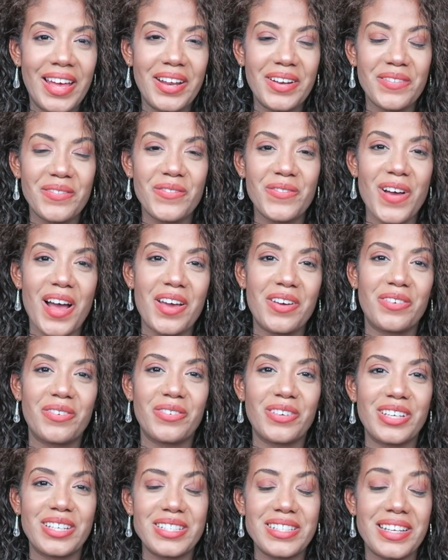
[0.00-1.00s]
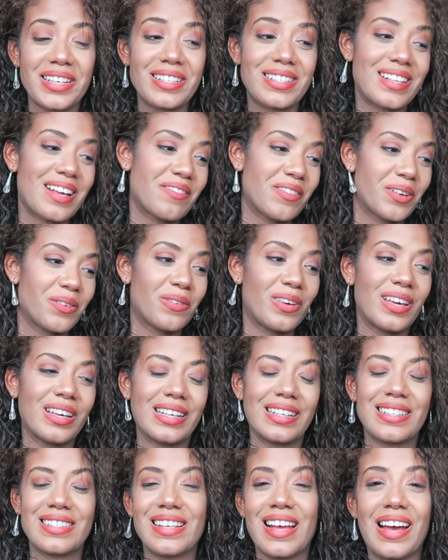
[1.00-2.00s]
than 5 weeks, like 7
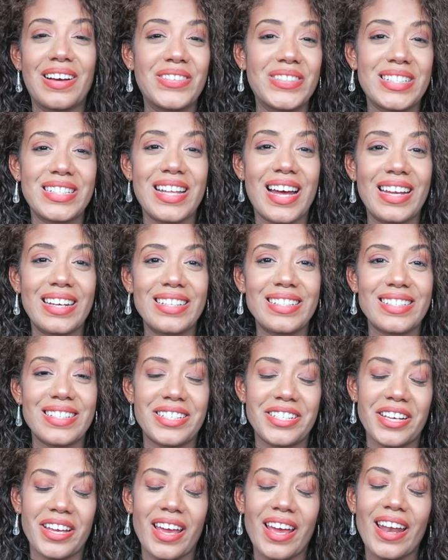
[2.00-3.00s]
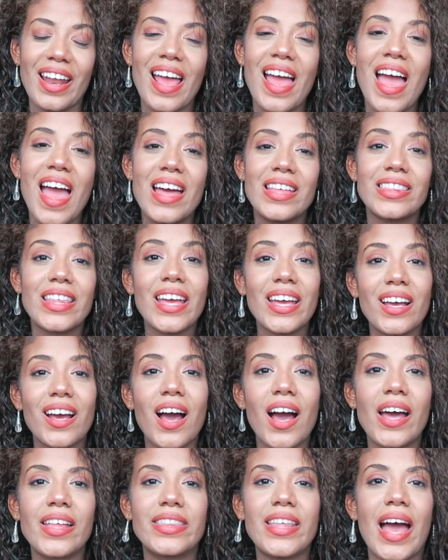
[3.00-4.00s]
weeks. I was not into chicken. Thank
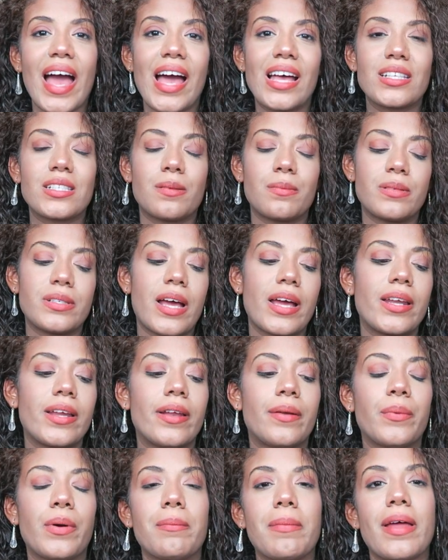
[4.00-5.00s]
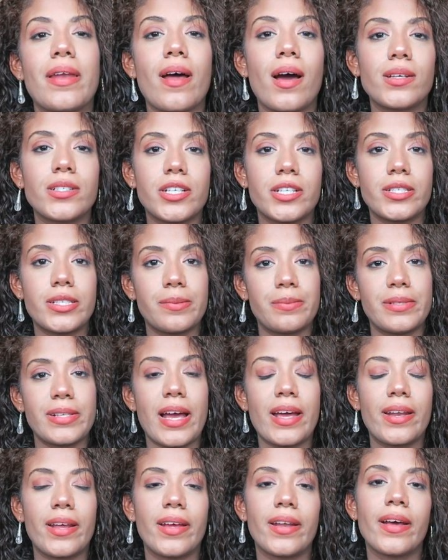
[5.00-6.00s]
God that has subsided. When my nausea
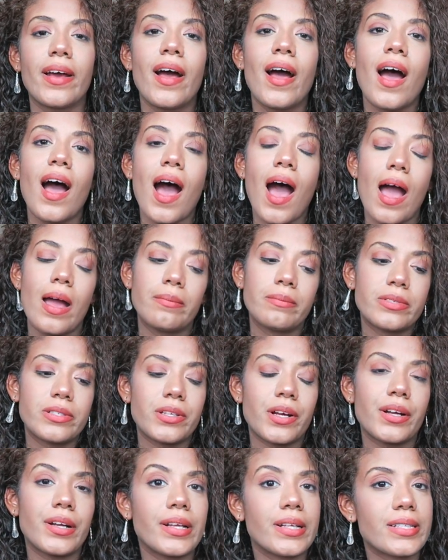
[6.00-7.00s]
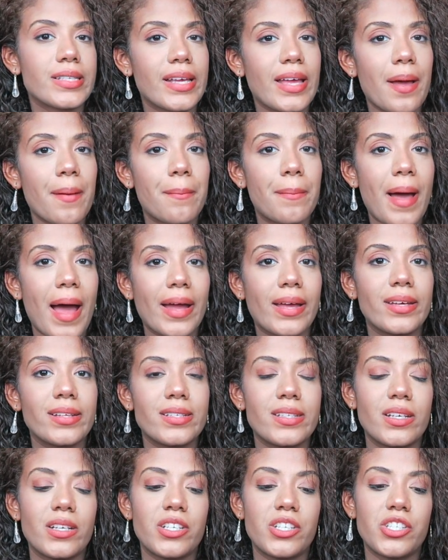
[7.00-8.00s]
subsided, I'm starting to get back
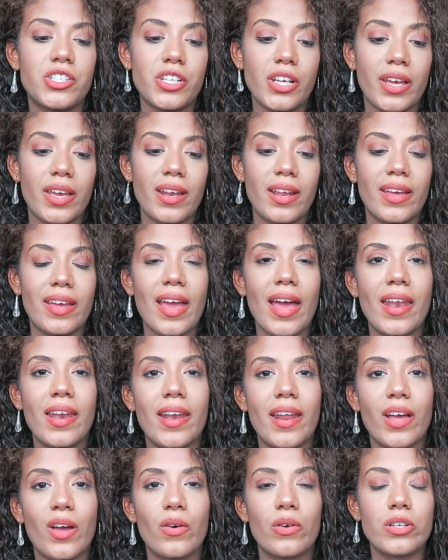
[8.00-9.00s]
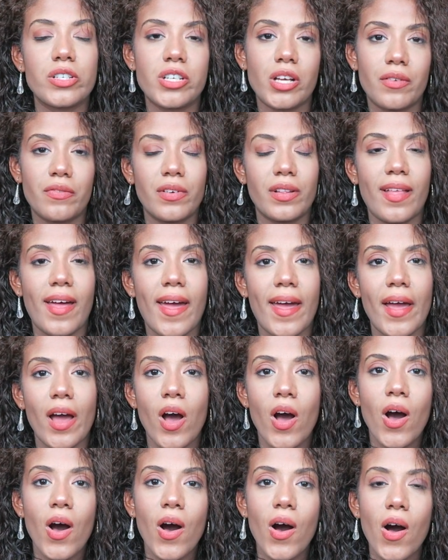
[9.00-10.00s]
into chicken again, and I go to Chick-fil-A
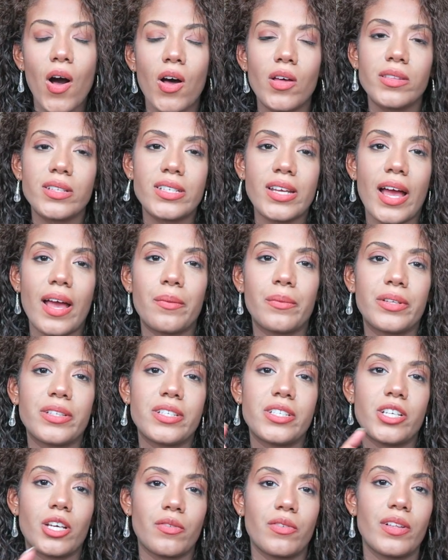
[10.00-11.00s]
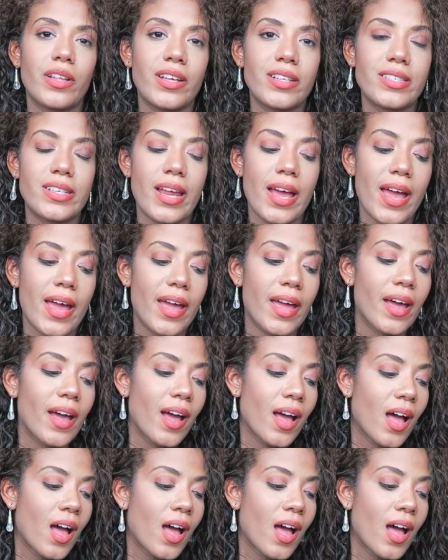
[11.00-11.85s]
all the time. Went to Chick-fil-A today.